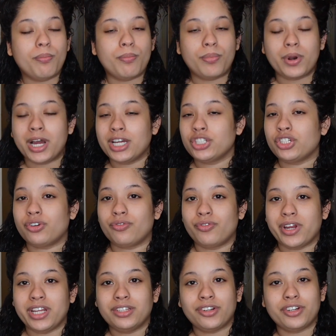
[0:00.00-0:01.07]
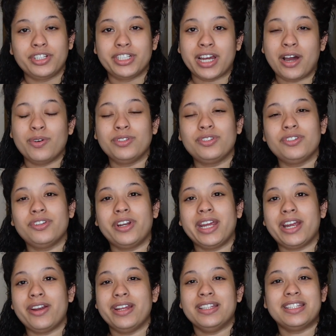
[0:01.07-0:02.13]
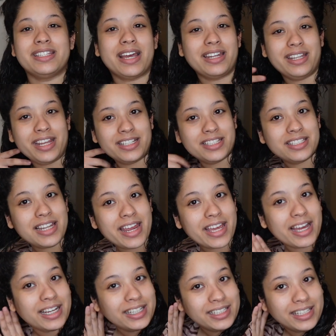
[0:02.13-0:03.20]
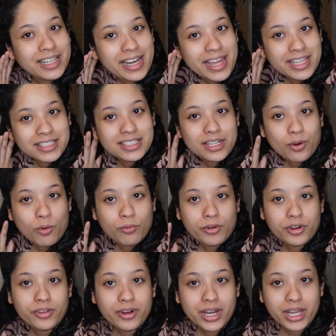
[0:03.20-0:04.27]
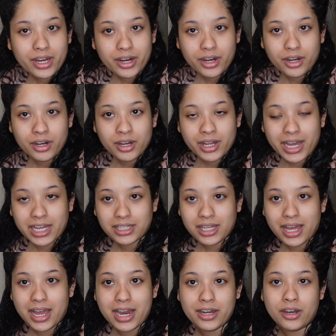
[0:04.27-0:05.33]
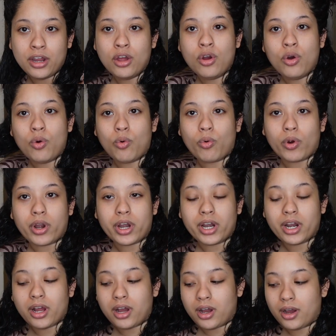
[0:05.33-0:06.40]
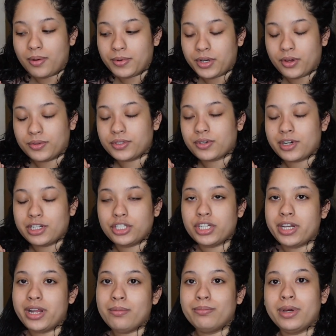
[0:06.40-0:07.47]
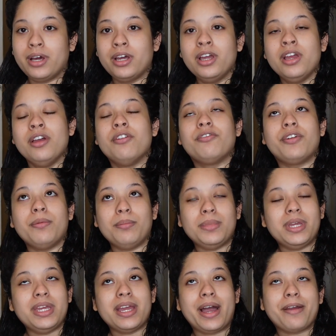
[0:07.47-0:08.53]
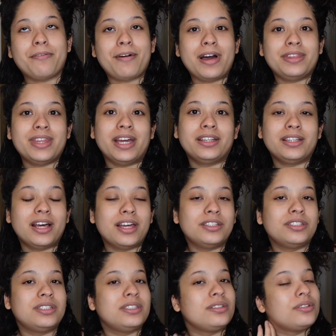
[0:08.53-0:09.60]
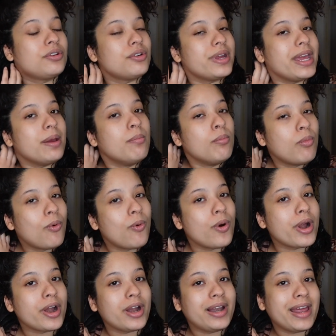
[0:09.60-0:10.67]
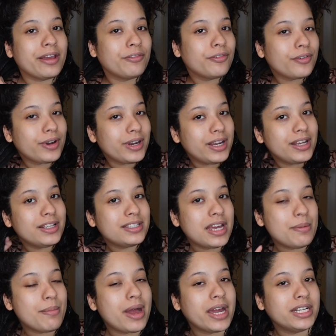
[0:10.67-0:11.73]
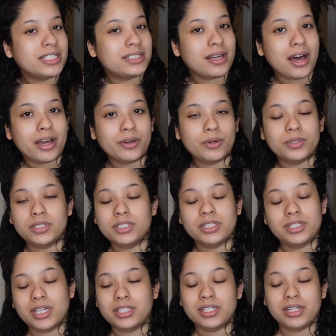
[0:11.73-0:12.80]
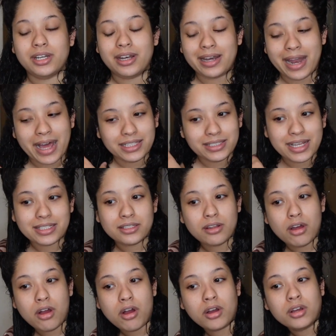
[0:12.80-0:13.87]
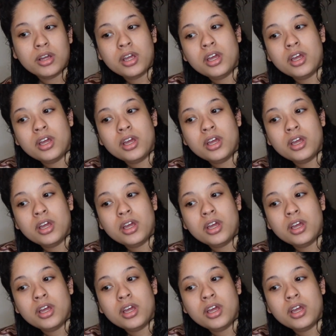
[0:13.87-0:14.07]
brush or rake their gel into their hair. Instead, they just like glaze it over their hair at the end, or you know, scrunch it in. But for me, I find that does create more like frizz, and my style just doesn't last as long